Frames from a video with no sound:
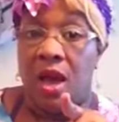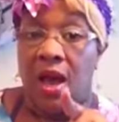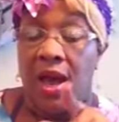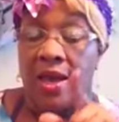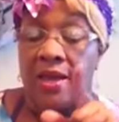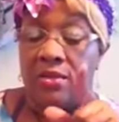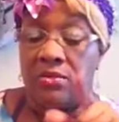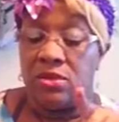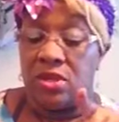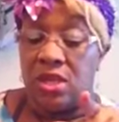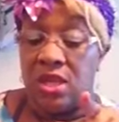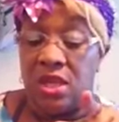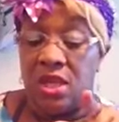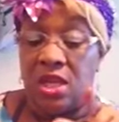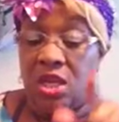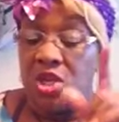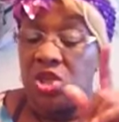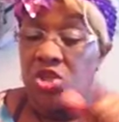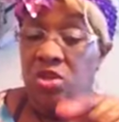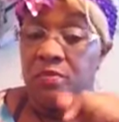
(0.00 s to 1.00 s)
I don't think
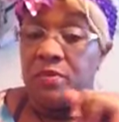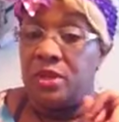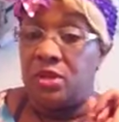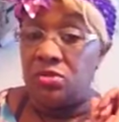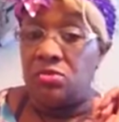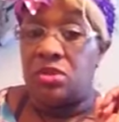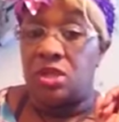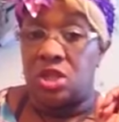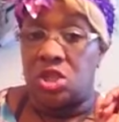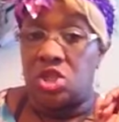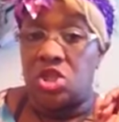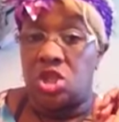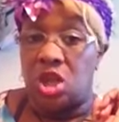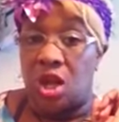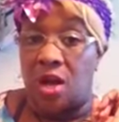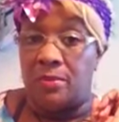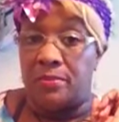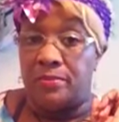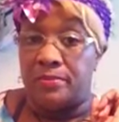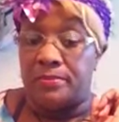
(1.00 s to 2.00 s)
he should be losing his
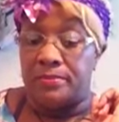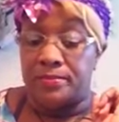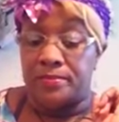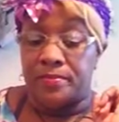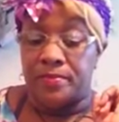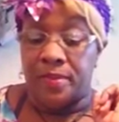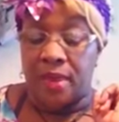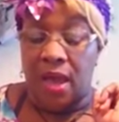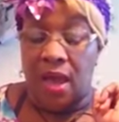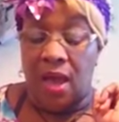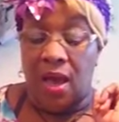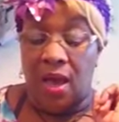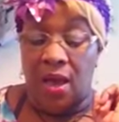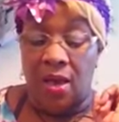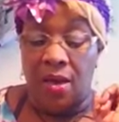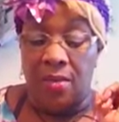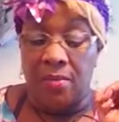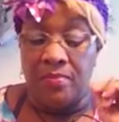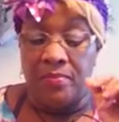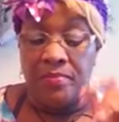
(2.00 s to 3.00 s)
job.
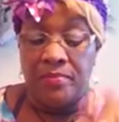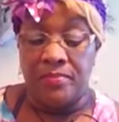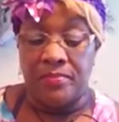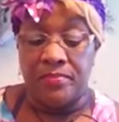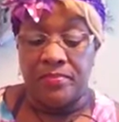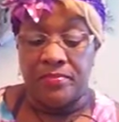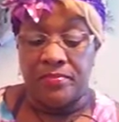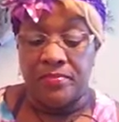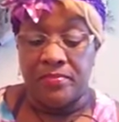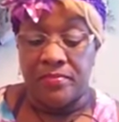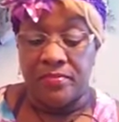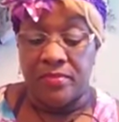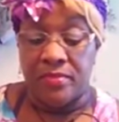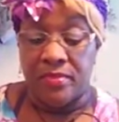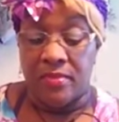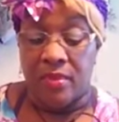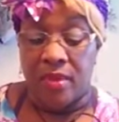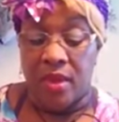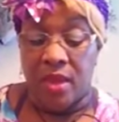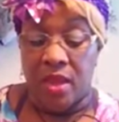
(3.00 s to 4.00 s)

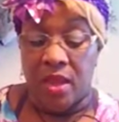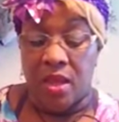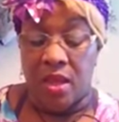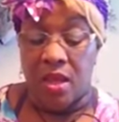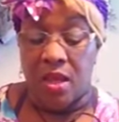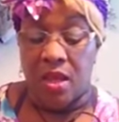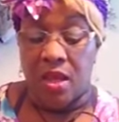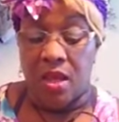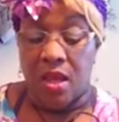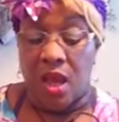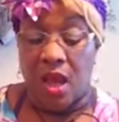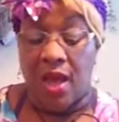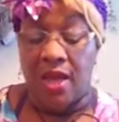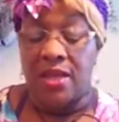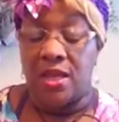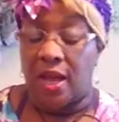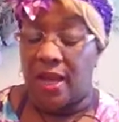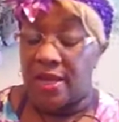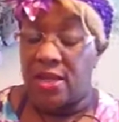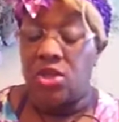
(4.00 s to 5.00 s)

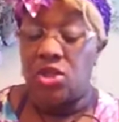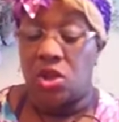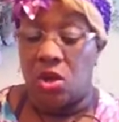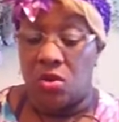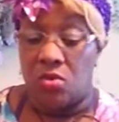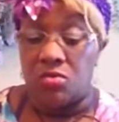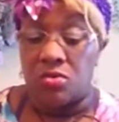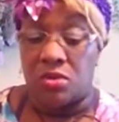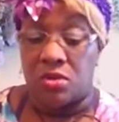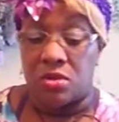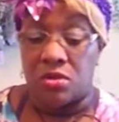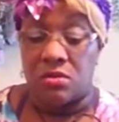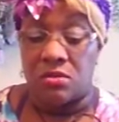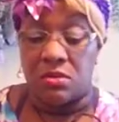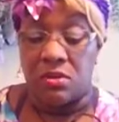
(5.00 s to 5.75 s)
I don't.